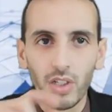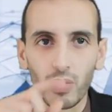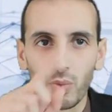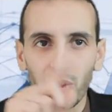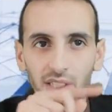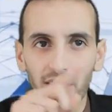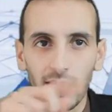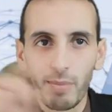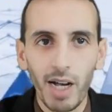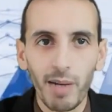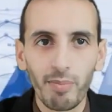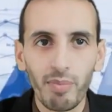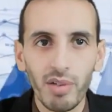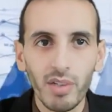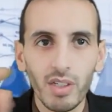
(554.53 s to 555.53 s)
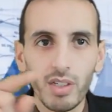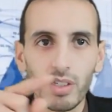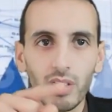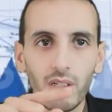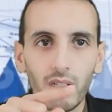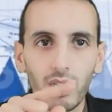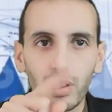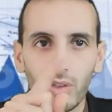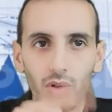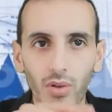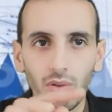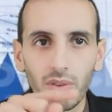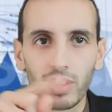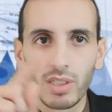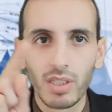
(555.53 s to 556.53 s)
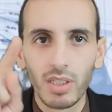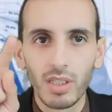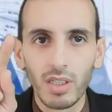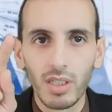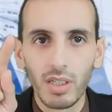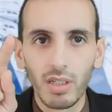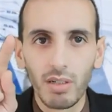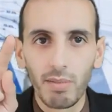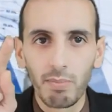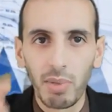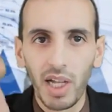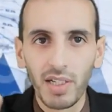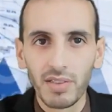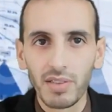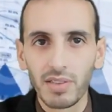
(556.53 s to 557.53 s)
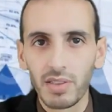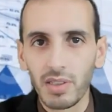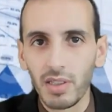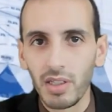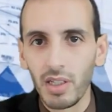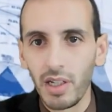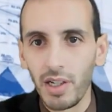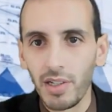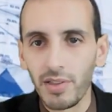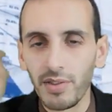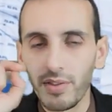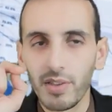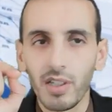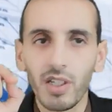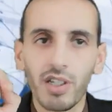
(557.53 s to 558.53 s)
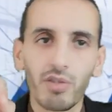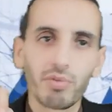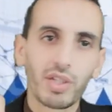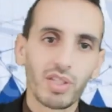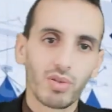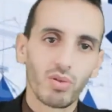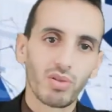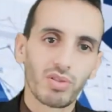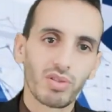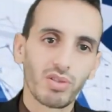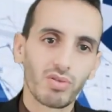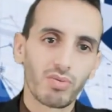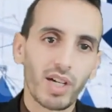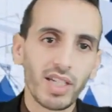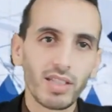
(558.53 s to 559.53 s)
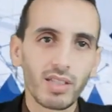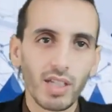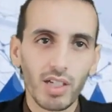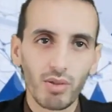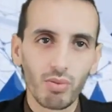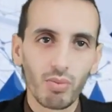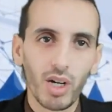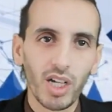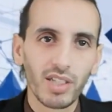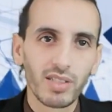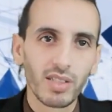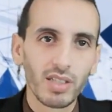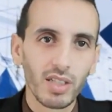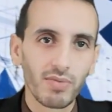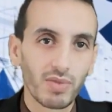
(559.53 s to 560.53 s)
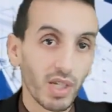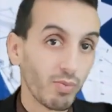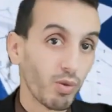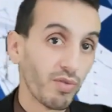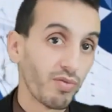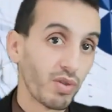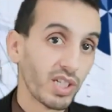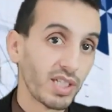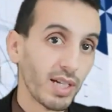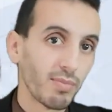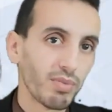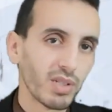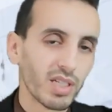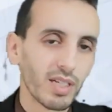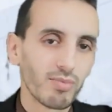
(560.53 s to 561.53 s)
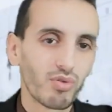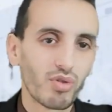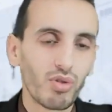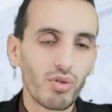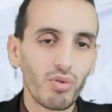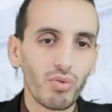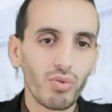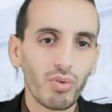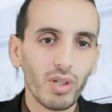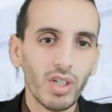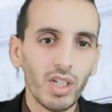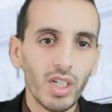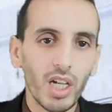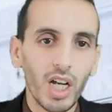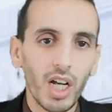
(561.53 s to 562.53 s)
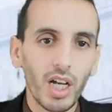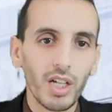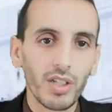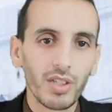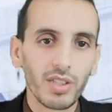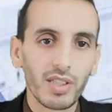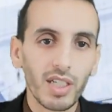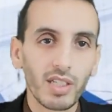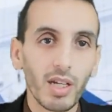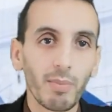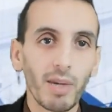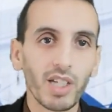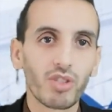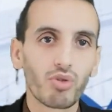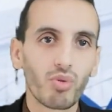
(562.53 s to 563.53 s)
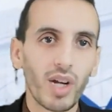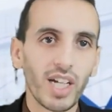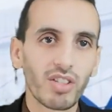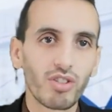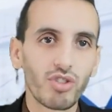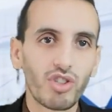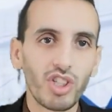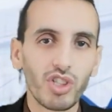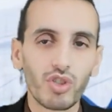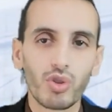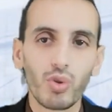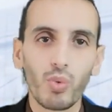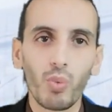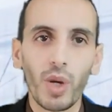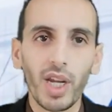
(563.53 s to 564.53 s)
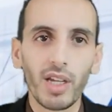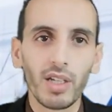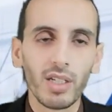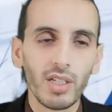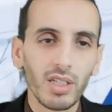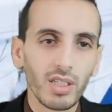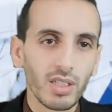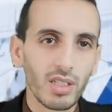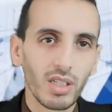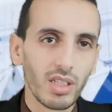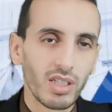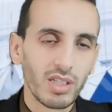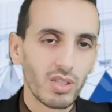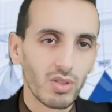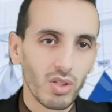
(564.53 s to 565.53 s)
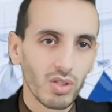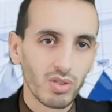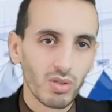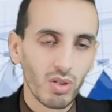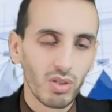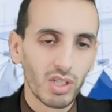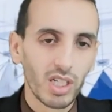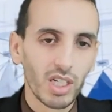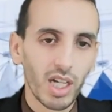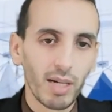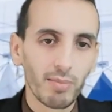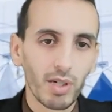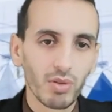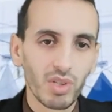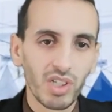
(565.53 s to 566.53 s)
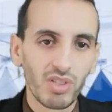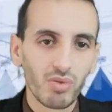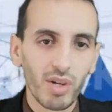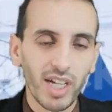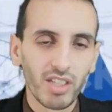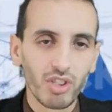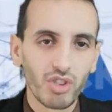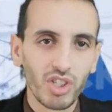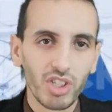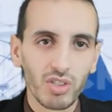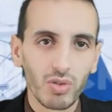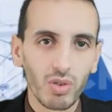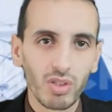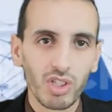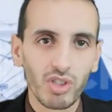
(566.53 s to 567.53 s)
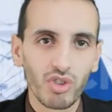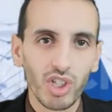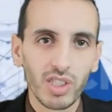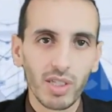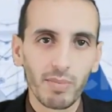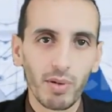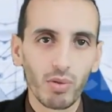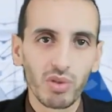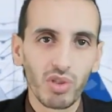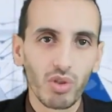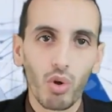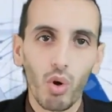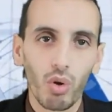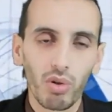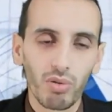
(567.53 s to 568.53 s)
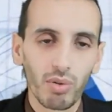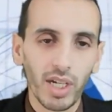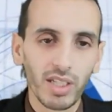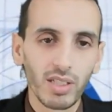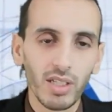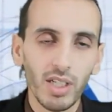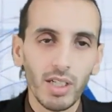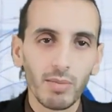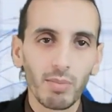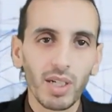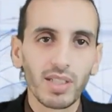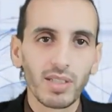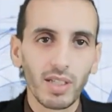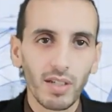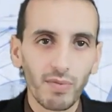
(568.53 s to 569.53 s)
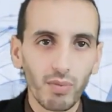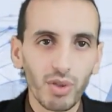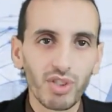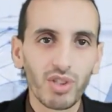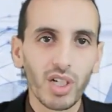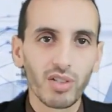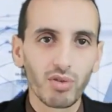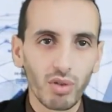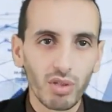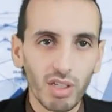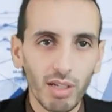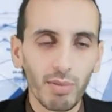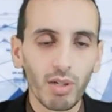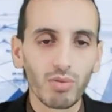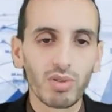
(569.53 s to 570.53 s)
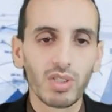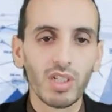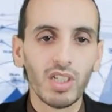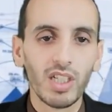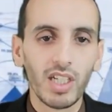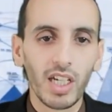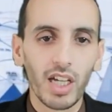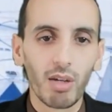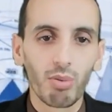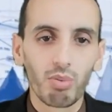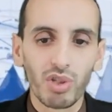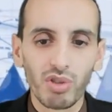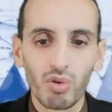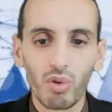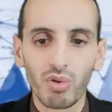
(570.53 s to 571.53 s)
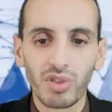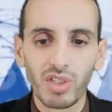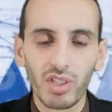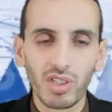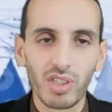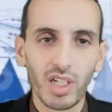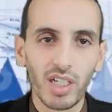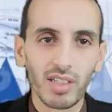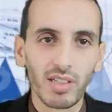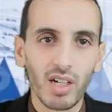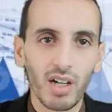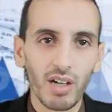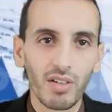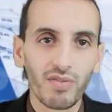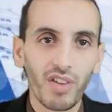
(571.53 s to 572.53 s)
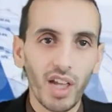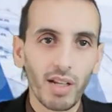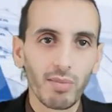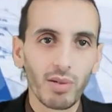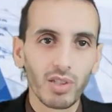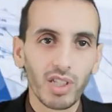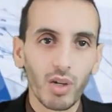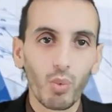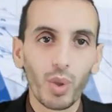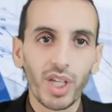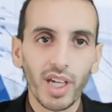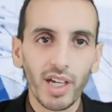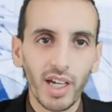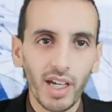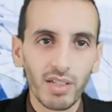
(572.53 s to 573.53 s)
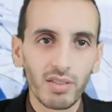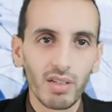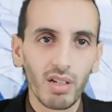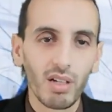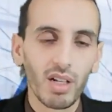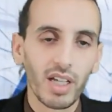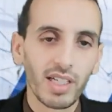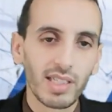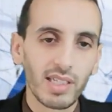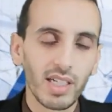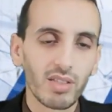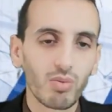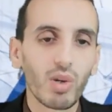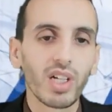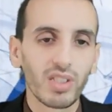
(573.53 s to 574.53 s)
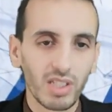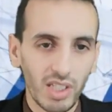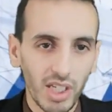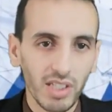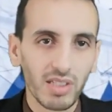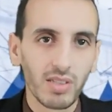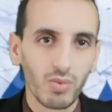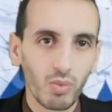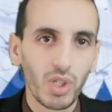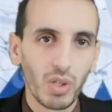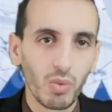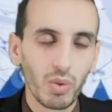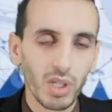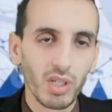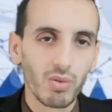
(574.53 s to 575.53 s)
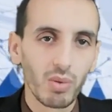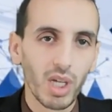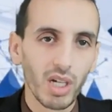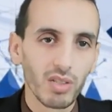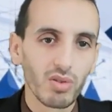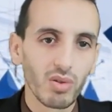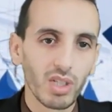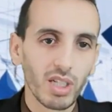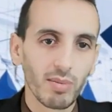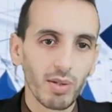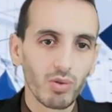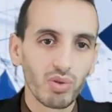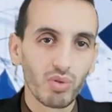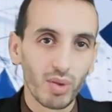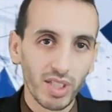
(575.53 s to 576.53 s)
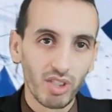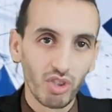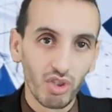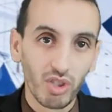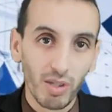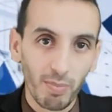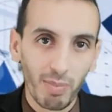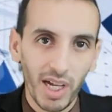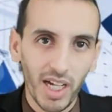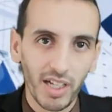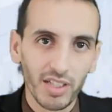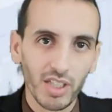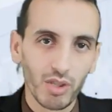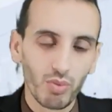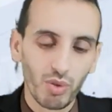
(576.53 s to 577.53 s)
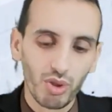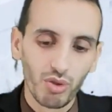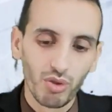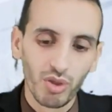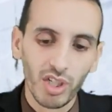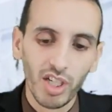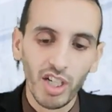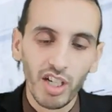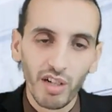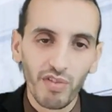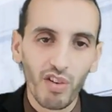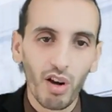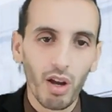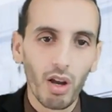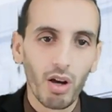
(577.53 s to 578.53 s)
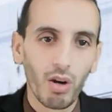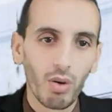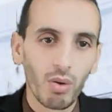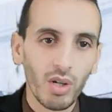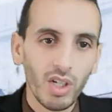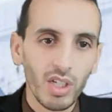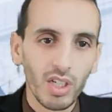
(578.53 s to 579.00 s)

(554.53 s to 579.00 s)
we sum up goals, plans, and resources, right? Otherwise, if someone, for example, comes to you and say that my strategy is to win, he's not talking about a strategy, he's talking just about the goal, right? But if we start talking about resources that are available that we can handle, etc., yes, we are talking about strategy, the plan that we should follow